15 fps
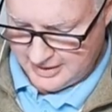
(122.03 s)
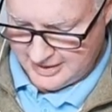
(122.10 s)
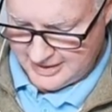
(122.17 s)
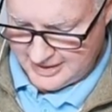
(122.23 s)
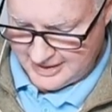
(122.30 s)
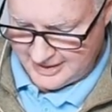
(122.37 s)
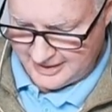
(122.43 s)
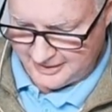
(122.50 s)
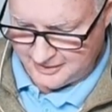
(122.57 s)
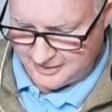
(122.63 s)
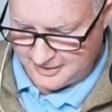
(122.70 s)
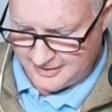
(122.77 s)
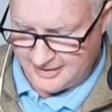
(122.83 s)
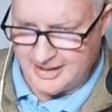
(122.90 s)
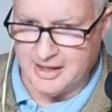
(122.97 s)
and
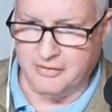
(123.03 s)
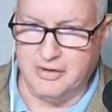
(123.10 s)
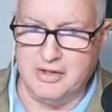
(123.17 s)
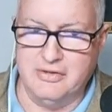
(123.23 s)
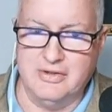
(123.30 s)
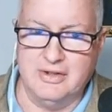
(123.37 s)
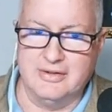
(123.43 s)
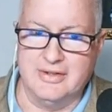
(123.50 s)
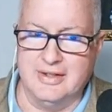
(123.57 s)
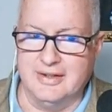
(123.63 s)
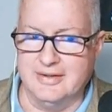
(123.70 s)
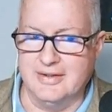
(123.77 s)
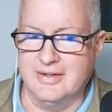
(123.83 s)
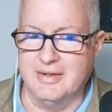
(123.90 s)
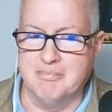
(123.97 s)
how they think that
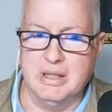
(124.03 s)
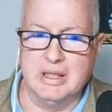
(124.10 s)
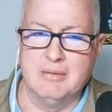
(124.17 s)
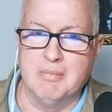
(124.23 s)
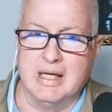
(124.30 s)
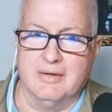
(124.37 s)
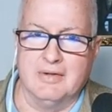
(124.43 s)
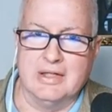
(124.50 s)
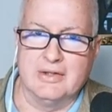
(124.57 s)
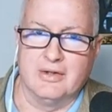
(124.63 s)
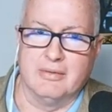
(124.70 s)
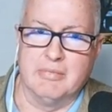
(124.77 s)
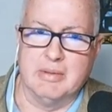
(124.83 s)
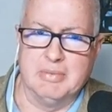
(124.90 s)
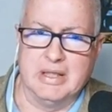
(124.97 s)
the big man, they call
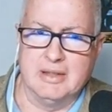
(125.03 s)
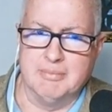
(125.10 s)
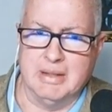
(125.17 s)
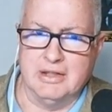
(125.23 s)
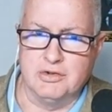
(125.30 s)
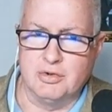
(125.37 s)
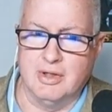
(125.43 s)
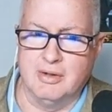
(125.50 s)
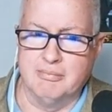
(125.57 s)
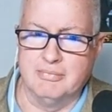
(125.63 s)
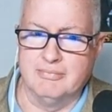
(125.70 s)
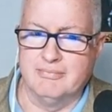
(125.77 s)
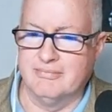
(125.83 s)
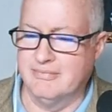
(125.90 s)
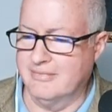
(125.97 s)
him the big man Trump,
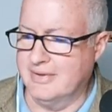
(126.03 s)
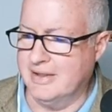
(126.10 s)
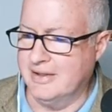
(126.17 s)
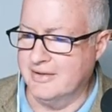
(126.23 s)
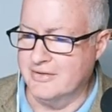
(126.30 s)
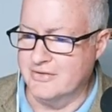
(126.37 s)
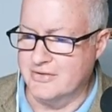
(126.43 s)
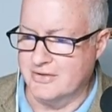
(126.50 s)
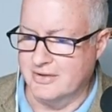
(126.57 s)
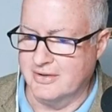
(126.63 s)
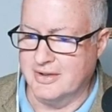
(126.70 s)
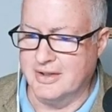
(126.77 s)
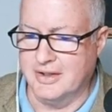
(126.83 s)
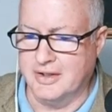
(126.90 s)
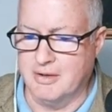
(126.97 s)
is
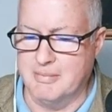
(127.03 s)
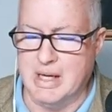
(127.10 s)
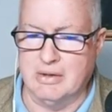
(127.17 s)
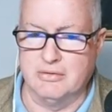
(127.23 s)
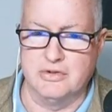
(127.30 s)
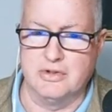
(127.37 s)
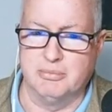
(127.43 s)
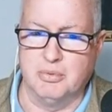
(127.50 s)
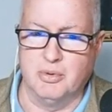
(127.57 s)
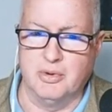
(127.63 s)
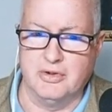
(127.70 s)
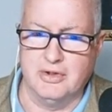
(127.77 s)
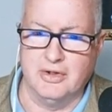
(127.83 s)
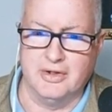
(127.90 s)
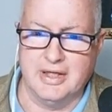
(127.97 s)
going to come out and
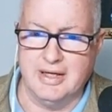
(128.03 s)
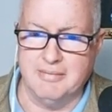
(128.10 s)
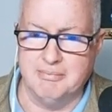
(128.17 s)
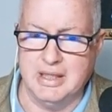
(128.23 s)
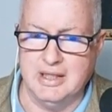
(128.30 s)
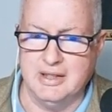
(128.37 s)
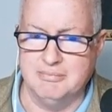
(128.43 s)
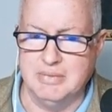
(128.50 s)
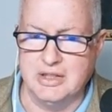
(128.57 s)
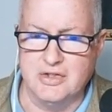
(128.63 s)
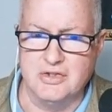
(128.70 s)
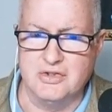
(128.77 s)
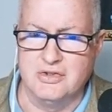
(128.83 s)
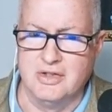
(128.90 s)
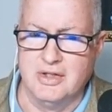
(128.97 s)
support their campaign
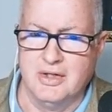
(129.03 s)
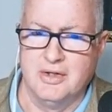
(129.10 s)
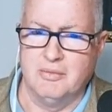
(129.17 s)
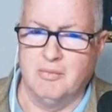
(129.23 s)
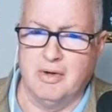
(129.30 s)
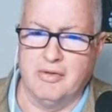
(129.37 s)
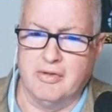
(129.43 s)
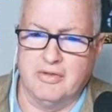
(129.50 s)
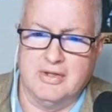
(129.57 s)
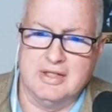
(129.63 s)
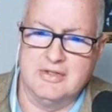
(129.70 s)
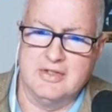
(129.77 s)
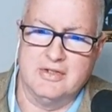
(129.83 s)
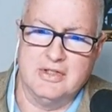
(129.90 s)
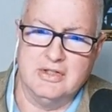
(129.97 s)
because one of the
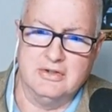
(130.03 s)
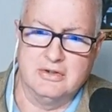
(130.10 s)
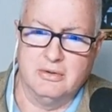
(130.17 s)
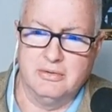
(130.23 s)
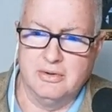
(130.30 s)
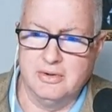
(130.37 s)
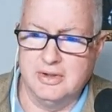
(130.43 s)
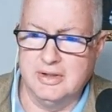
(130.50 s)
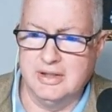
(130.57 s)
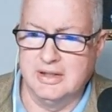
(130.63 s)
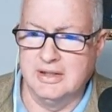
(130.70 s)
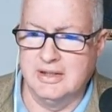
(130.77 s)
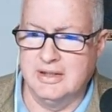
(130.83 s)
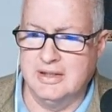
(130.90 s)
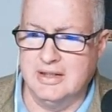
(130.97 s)
things is he's so good
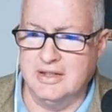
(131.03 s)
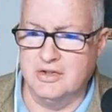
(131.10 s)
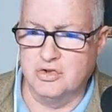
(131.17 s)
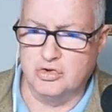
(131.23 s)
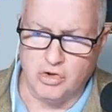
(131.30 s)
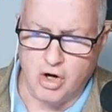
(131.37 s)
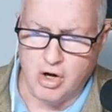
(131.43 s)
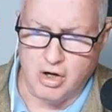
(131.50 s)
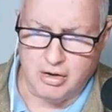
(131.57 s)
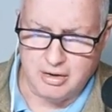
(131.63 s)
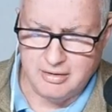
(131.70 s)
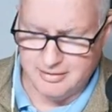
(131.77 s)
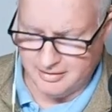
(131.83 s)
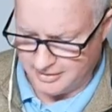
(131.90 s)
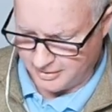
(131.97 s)
and strong
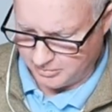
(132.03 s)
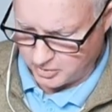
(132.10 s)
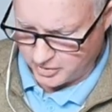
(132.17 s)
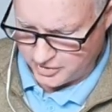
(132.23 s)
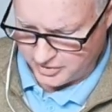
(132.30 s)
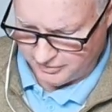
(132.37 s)
on abortion